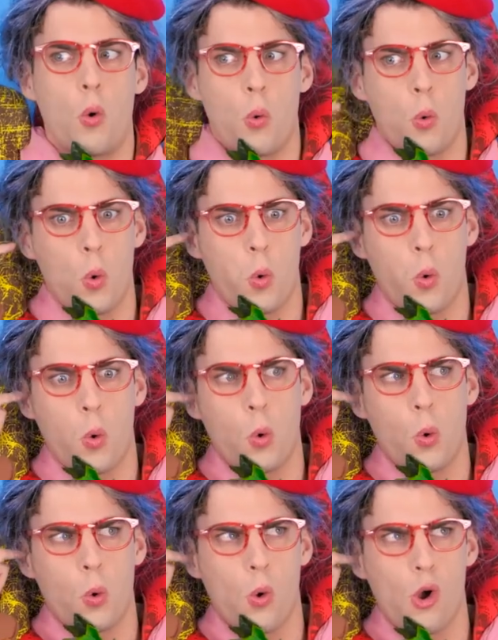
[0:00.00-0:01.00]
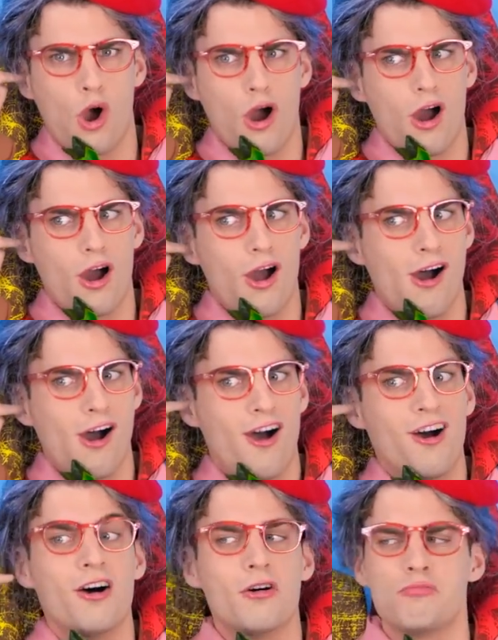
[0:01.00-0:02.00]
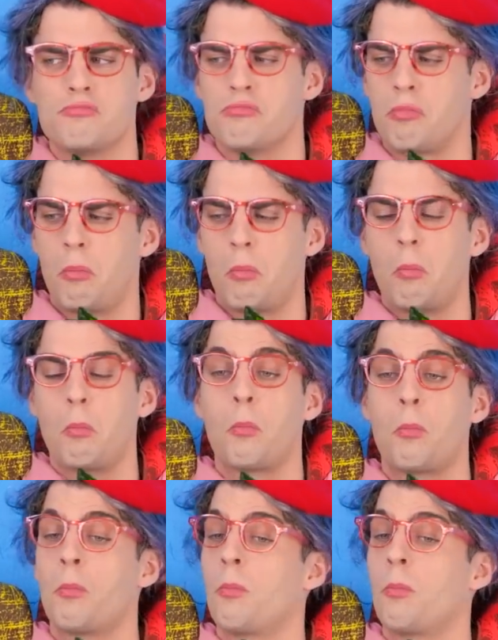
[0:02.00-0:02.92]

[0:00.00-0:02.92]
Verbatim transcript: swabs. You know, the kind that go in your ears.